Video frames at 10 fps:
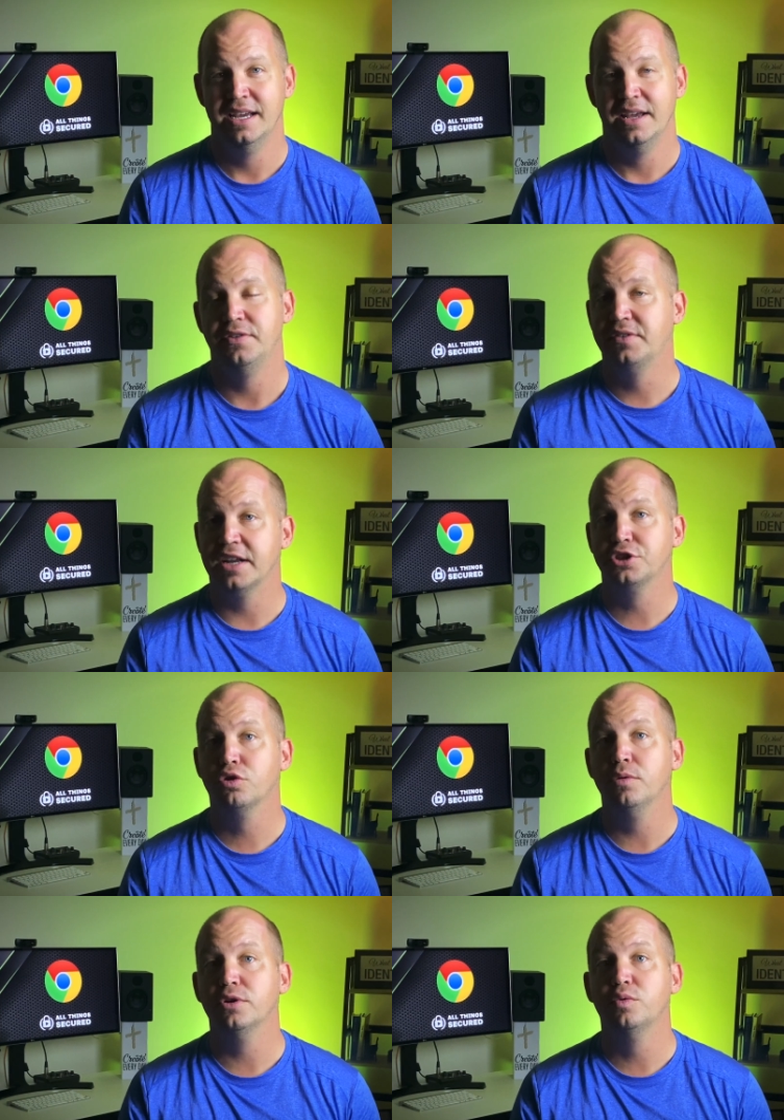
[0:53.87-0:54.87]
If you've got your
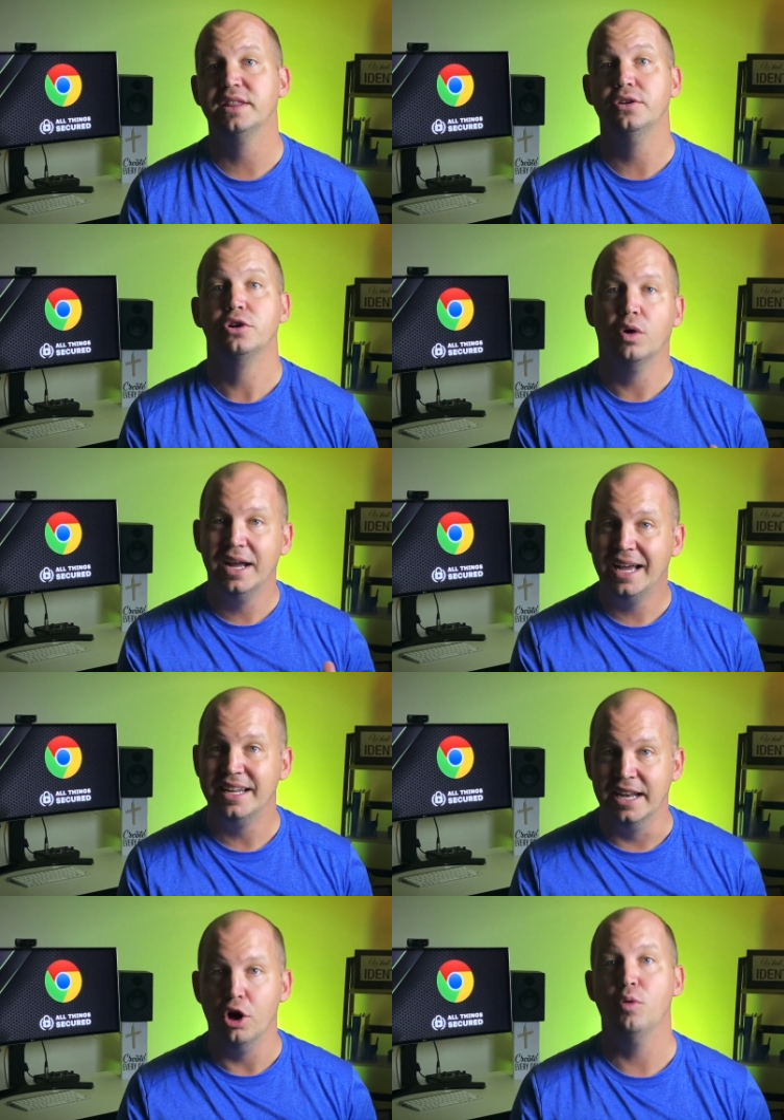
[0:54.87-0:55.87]
Chromebook with you, go ahead
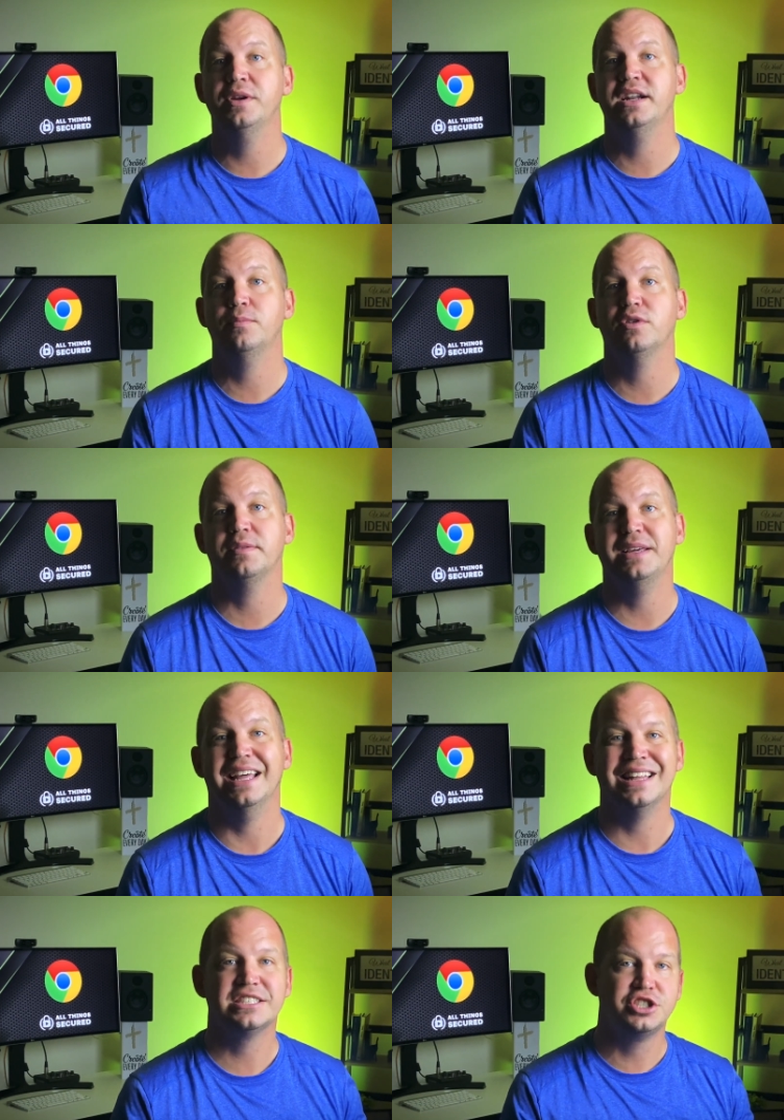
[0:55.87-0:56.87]
and open it up with me
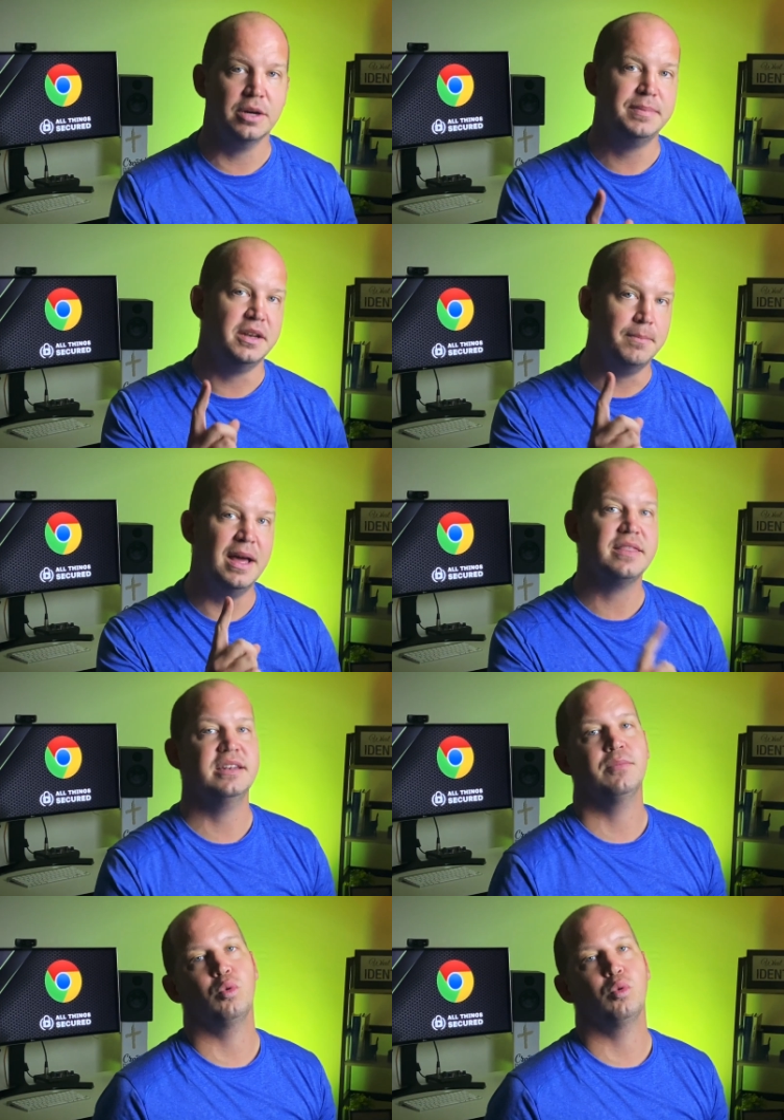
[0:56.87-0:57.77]
and let's jump into method number